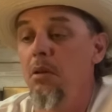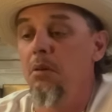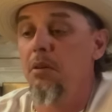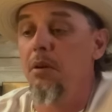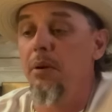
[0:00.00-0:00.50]

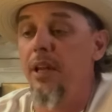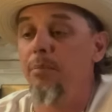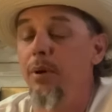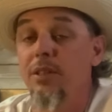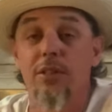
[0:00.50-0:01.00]
you know, an
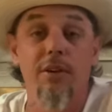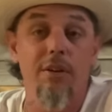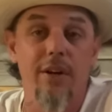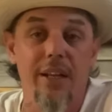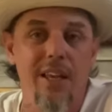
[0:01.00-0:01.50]
$8
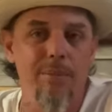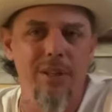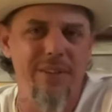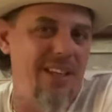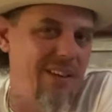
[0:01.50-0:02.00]
cigar, and I can't
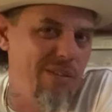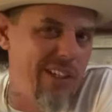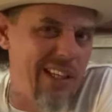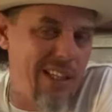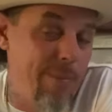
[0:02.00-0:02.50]
believe it didn't
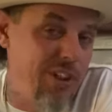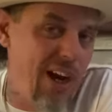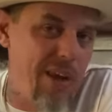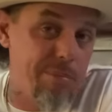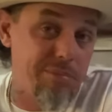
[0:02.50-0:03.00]
really get that much
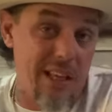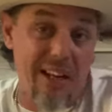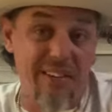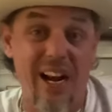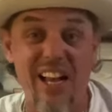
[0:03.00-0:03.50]
hype
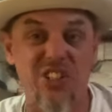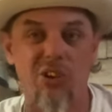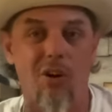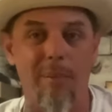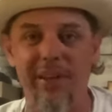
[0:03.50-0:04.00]
that I
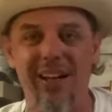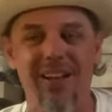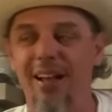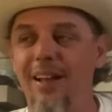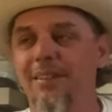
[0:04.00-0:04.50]
saw. I mean,
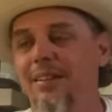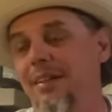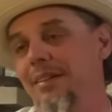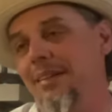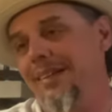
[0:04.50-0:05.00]
I
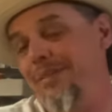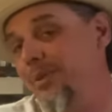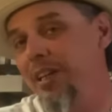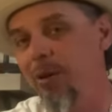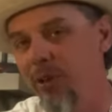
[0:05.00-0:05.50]
didn't
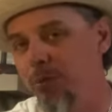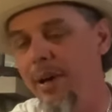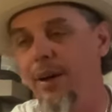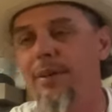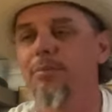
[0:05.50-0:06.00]
really hear much
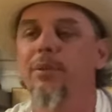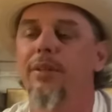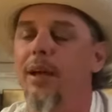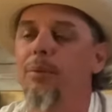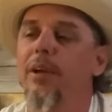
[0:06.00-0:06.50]
about it. Put it
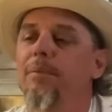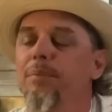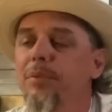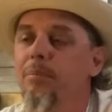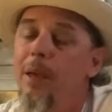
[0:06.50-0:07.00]
that way.
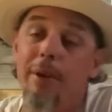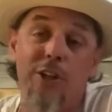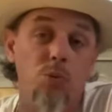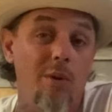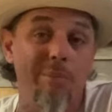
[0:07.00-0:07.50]
Maybe I
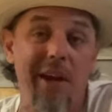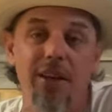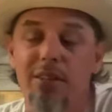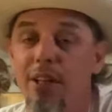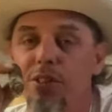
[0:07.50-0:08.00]
just wasn't paying
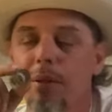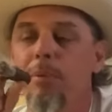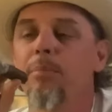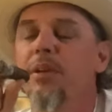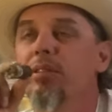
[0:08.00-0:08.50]
attention. I've
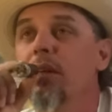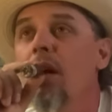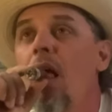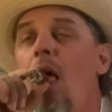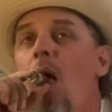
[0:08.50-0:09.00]
been busy.
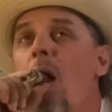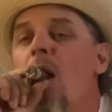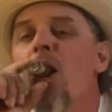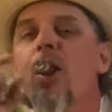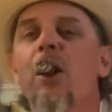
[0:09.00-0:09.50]

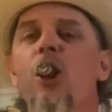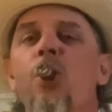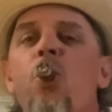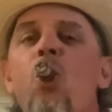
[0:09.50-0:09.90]
Oh.